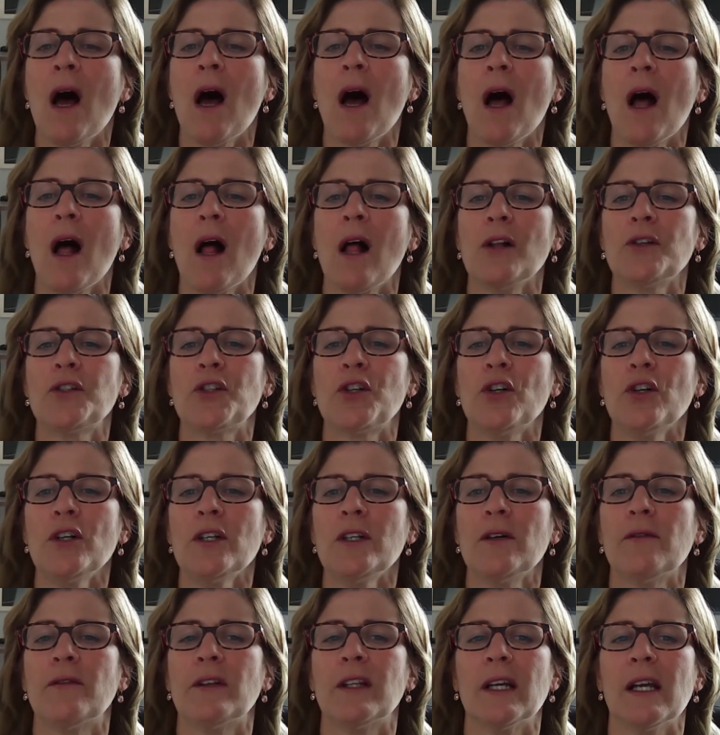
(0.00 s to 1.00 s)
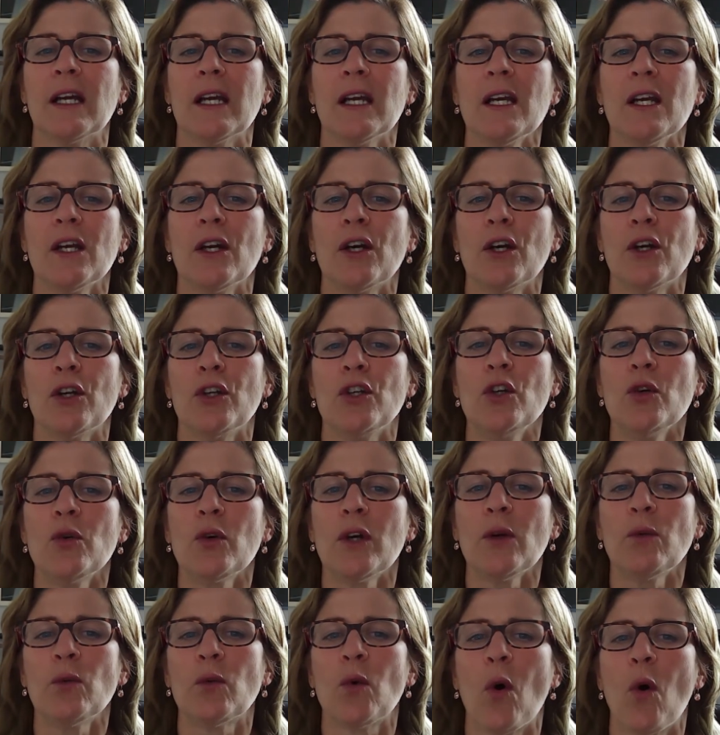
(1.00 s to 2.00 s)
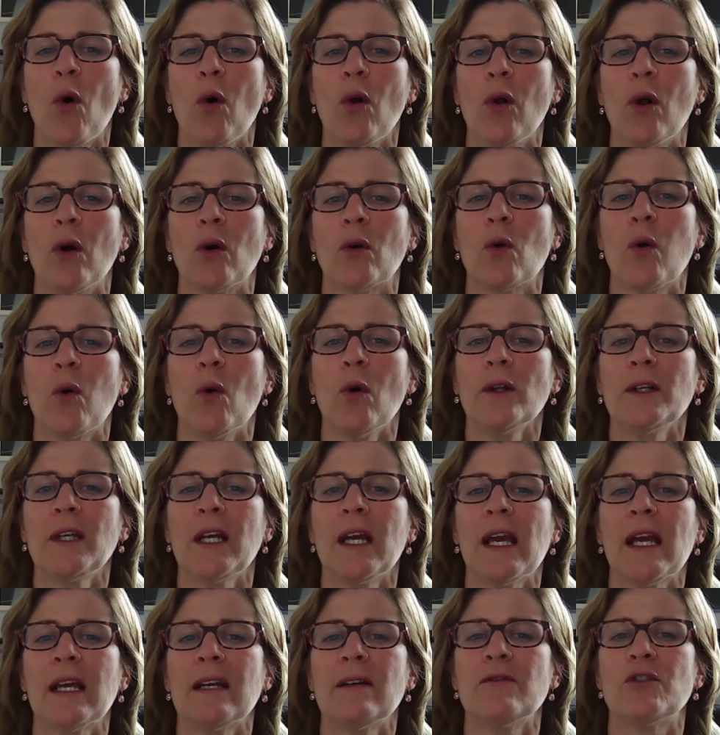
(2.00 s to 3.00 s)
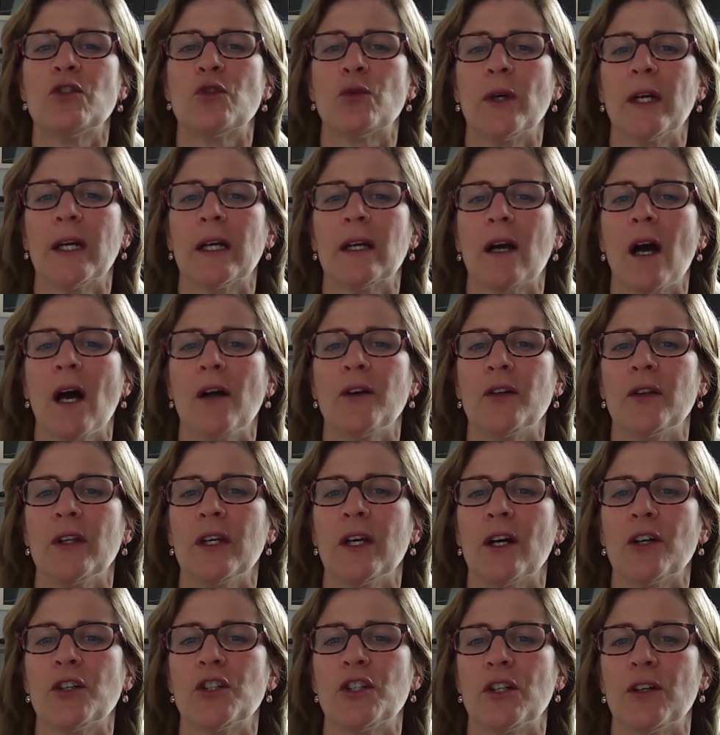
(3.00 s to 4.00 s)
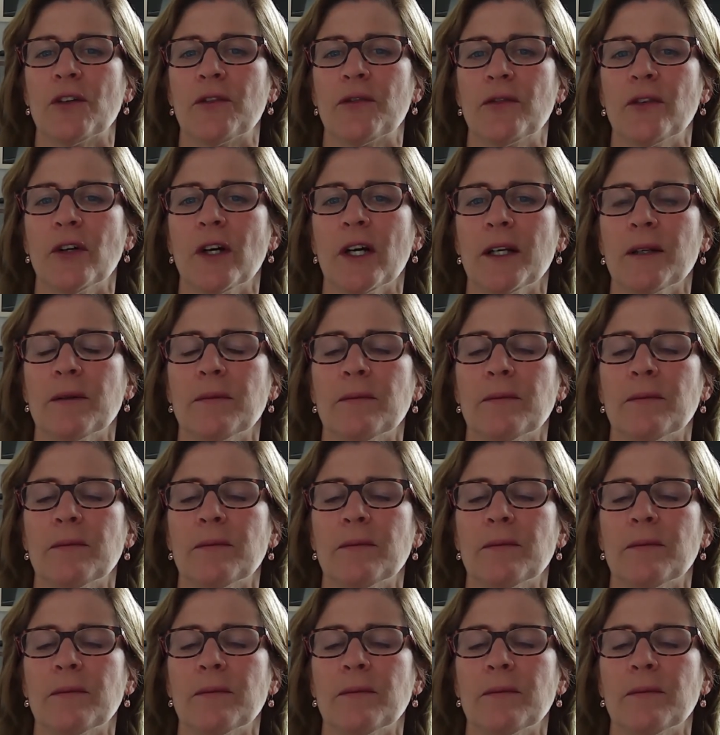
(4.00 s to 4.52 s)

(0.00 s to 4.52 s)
Alternatively, you can roll a cold can of drink under the arch of your foot.